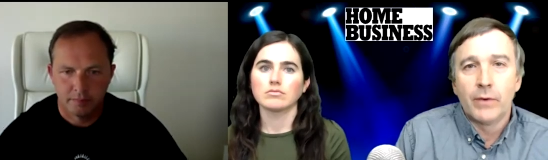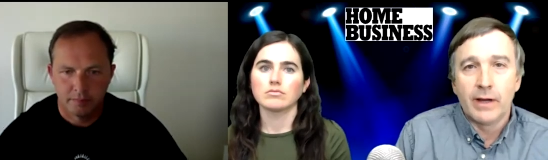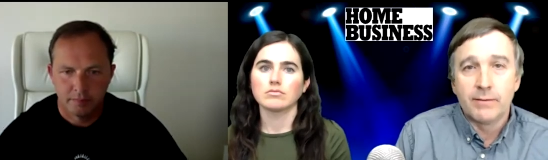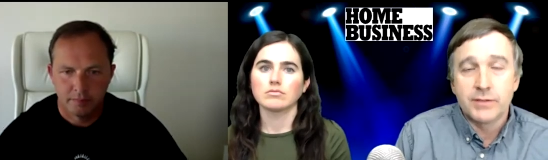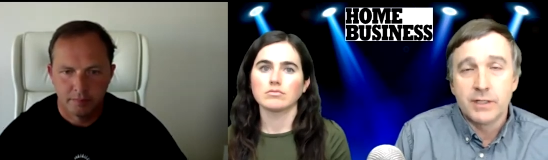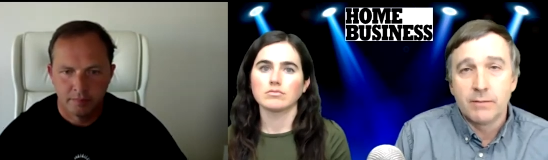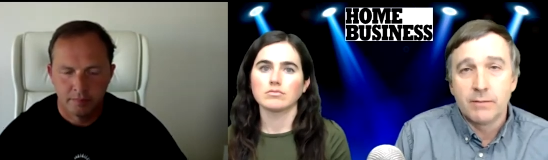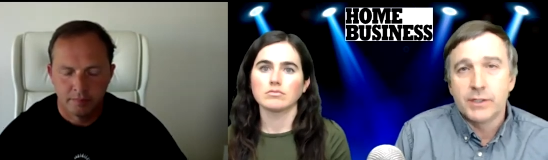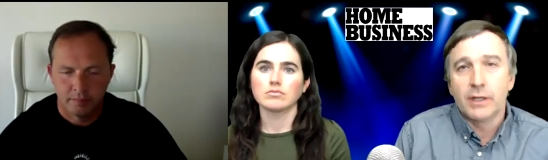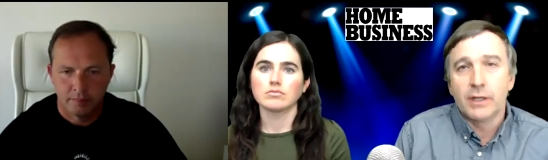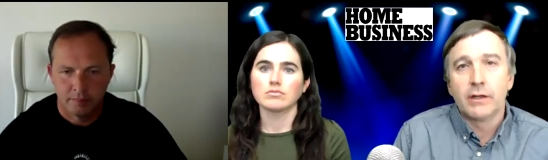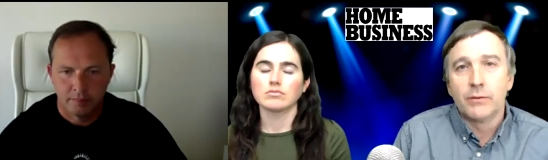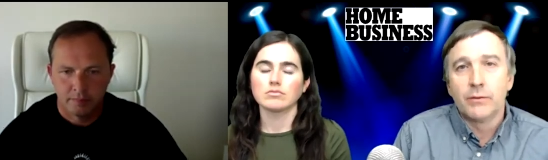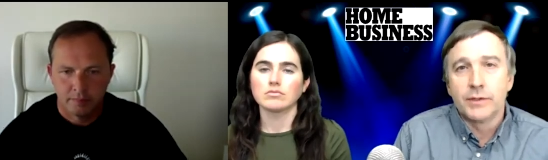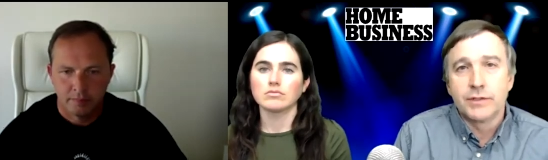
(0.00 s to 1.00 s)
Speaker 1: I'm seeing,
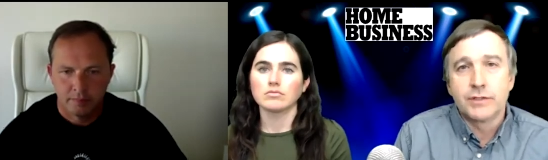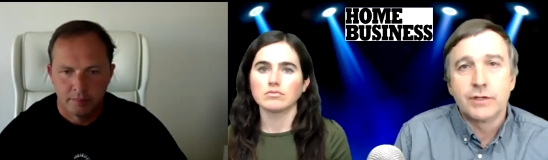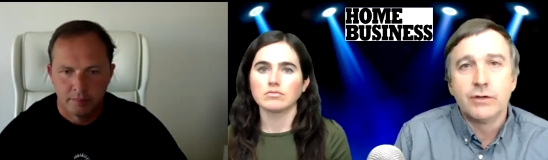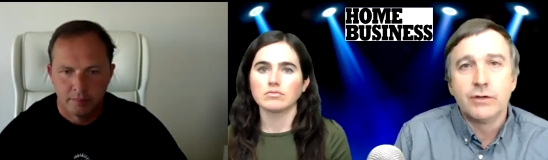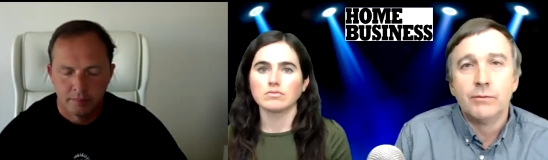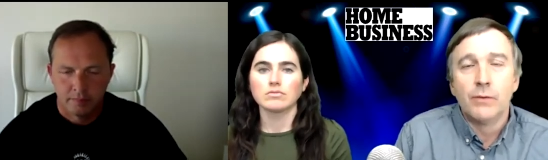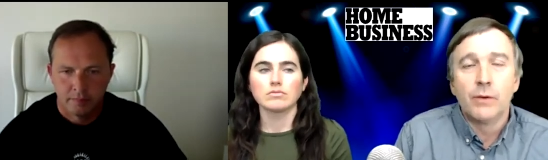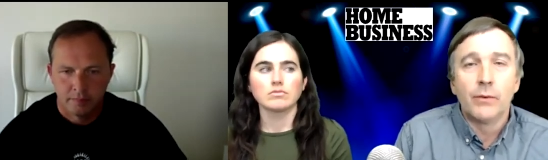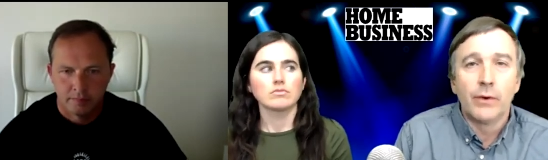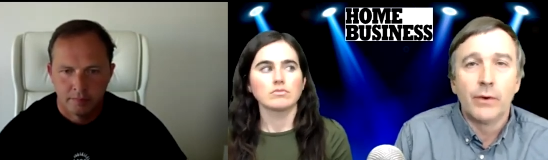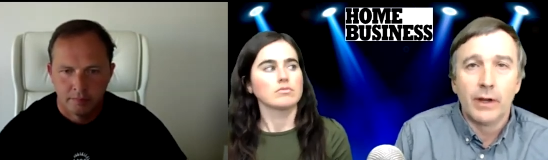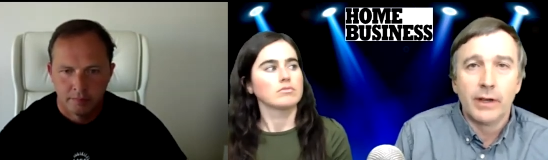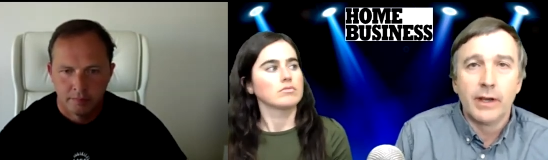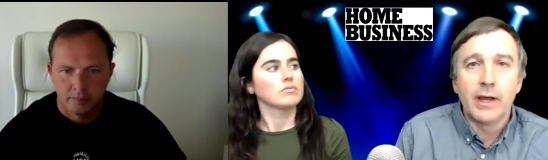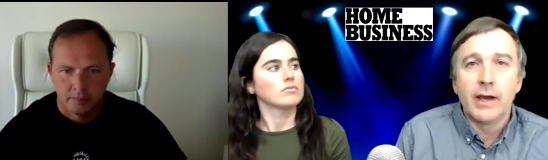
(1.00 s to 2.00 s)
particularly with Zoom, what we're
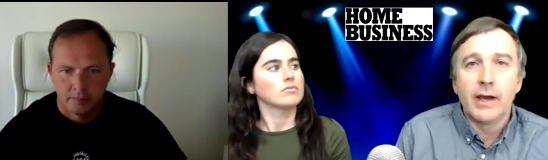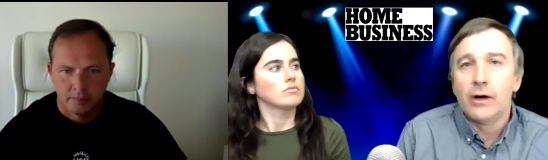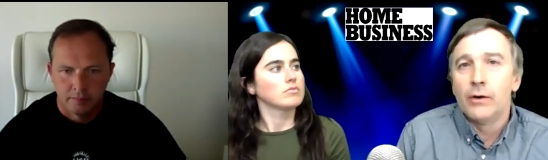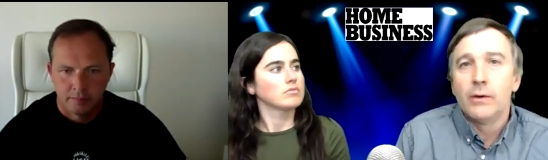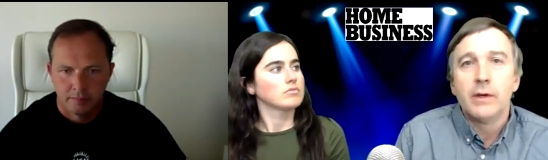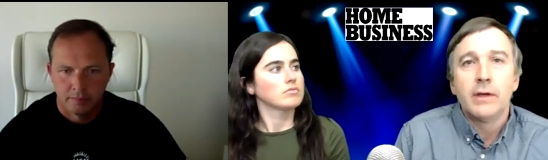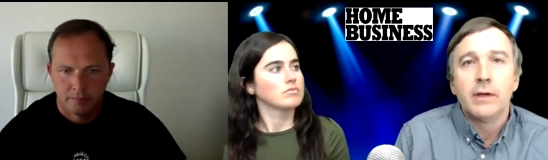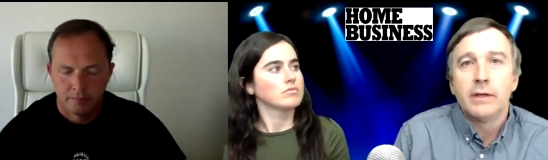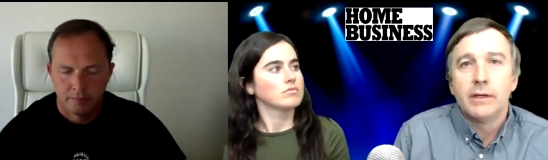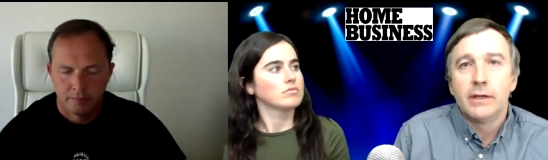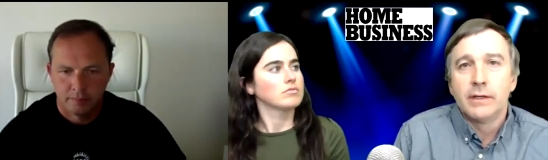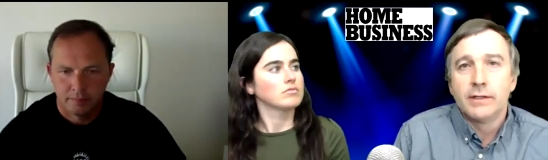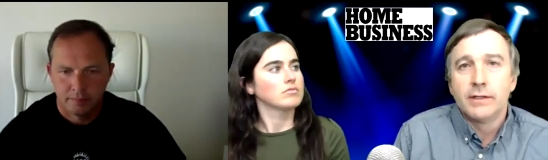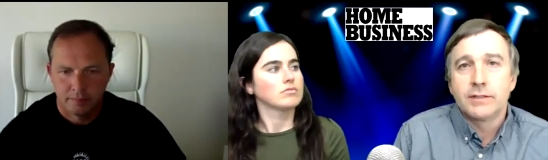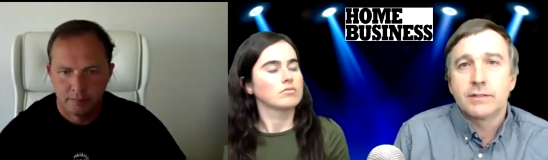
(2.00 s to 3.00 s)
on now
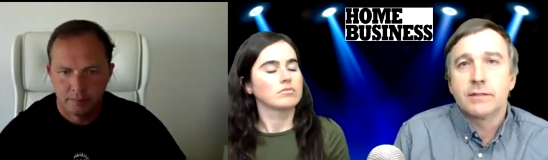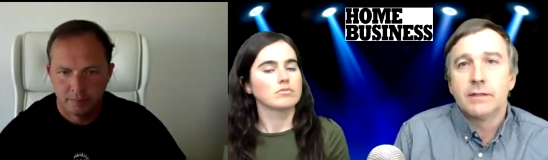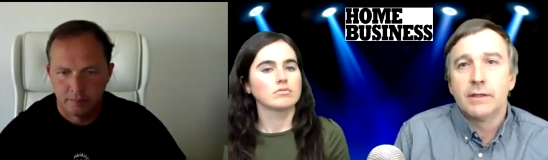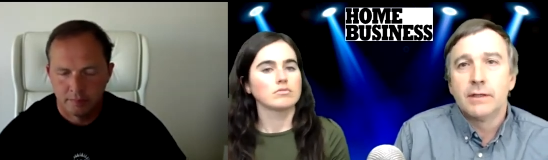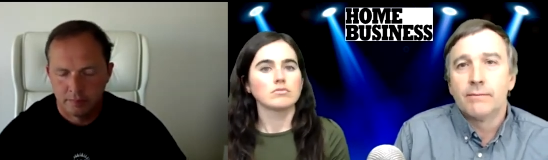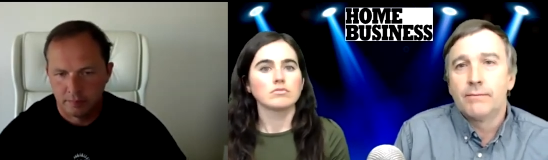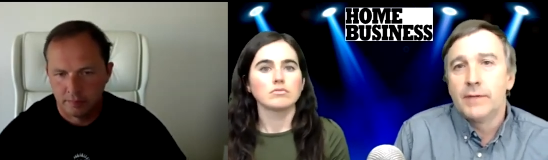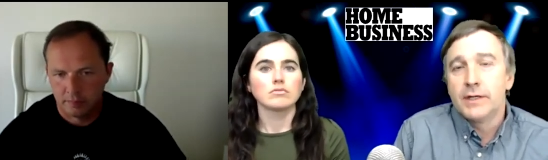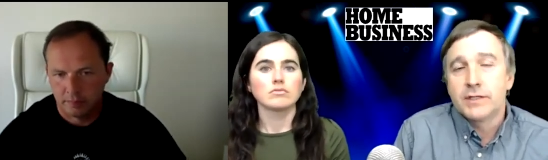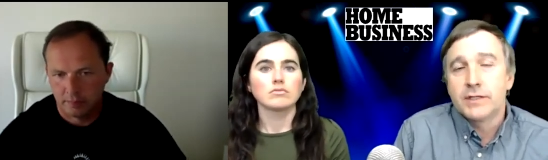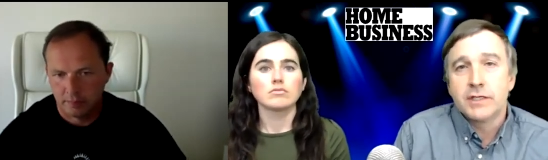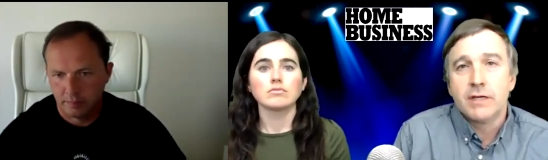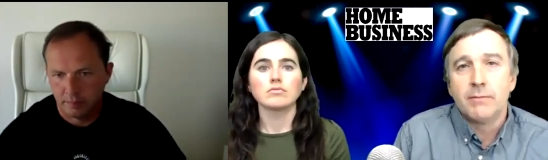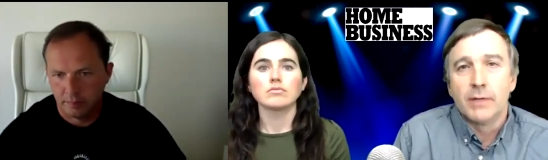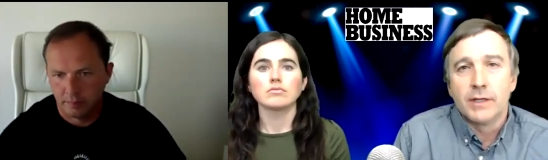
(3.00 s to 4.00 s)
is it, it's
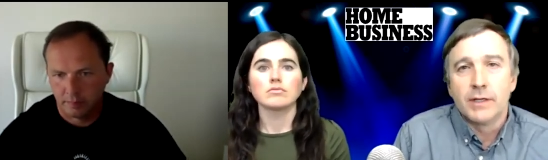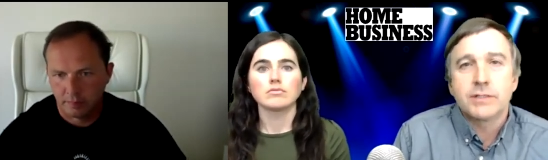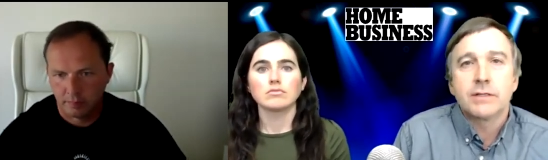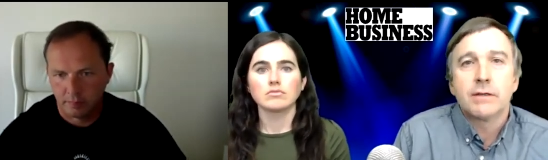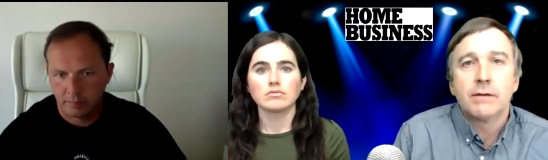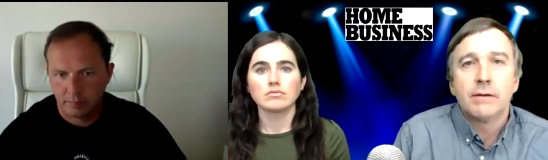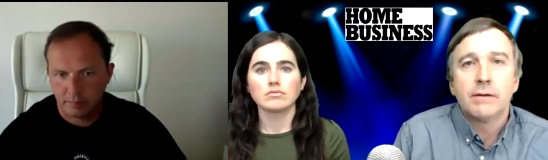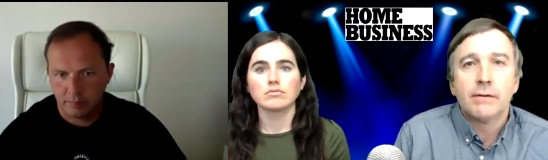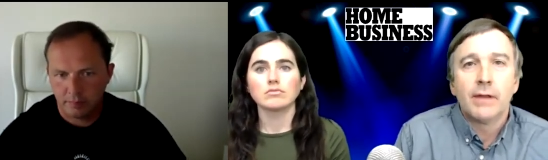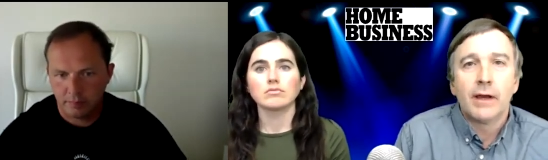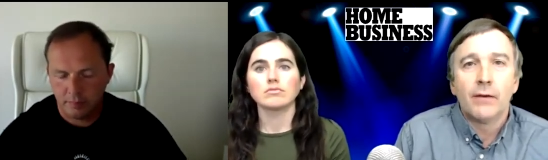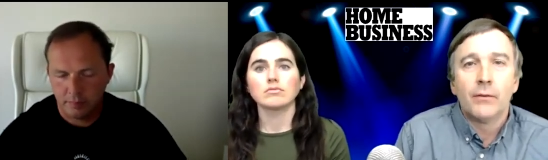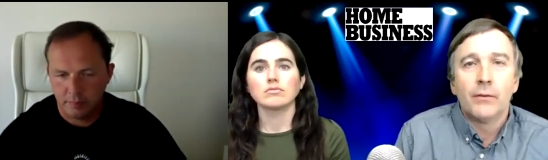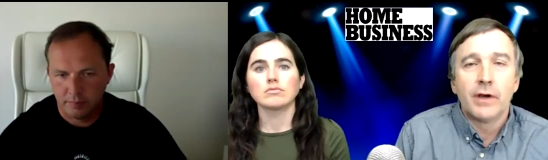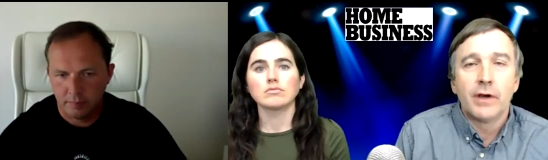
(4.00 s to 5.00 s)
seamless.
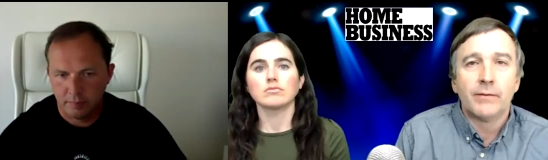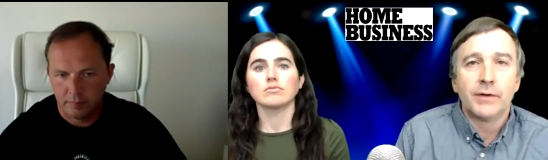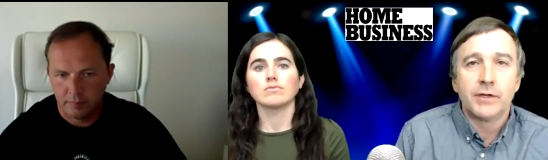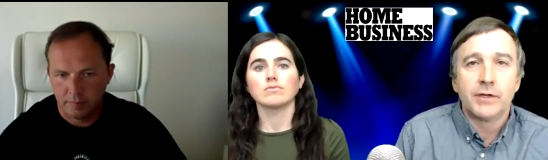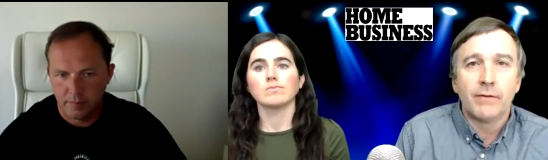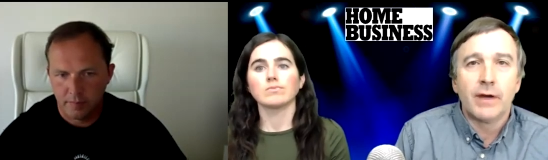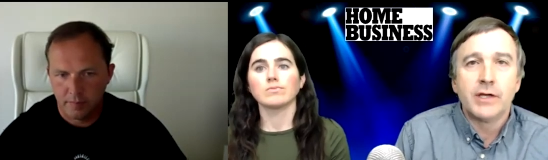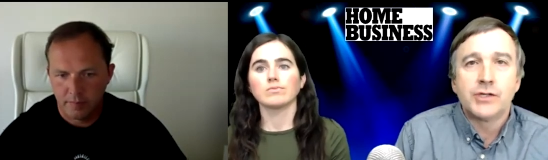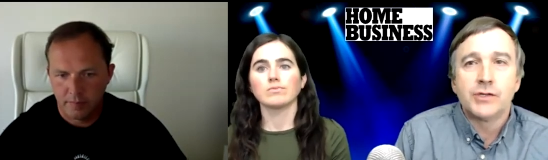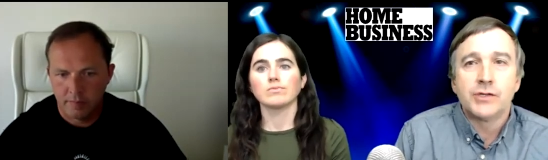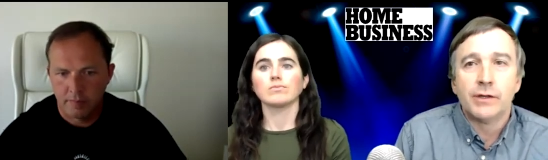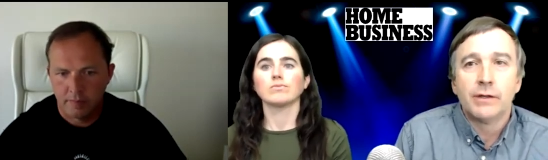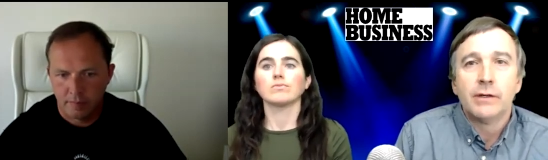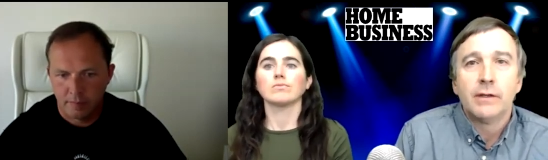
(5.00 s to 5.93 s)
That whatever device you're